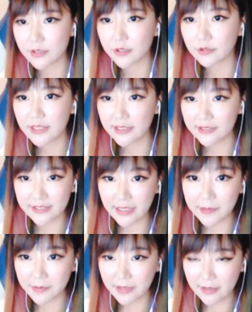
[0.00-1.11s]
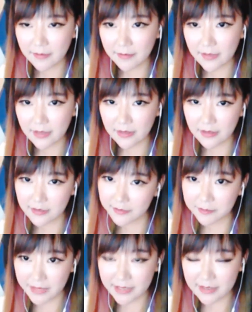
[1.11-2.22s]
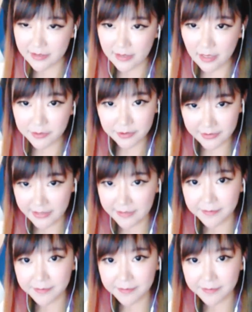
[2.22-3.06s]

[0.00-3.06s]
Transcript: say mean stuff to them.